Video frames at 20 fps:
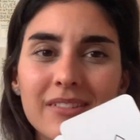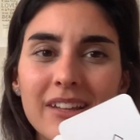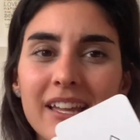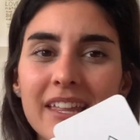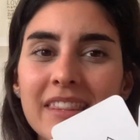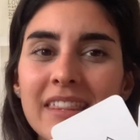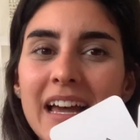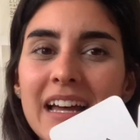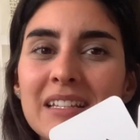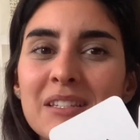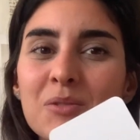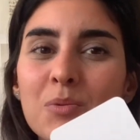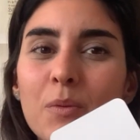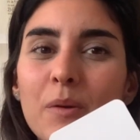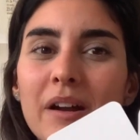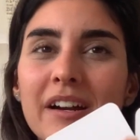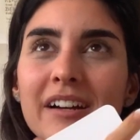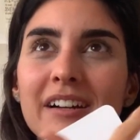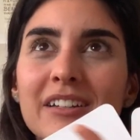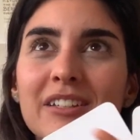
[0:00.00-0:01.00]
that's
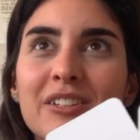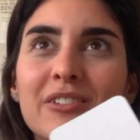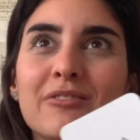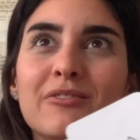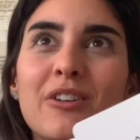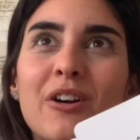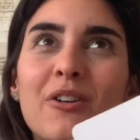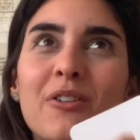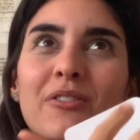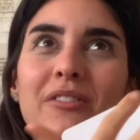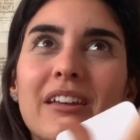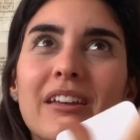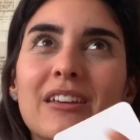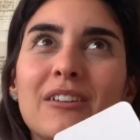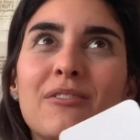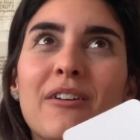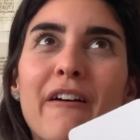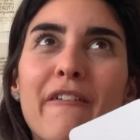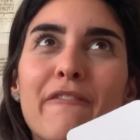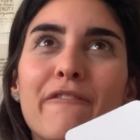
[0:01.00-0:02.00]
where you know that you have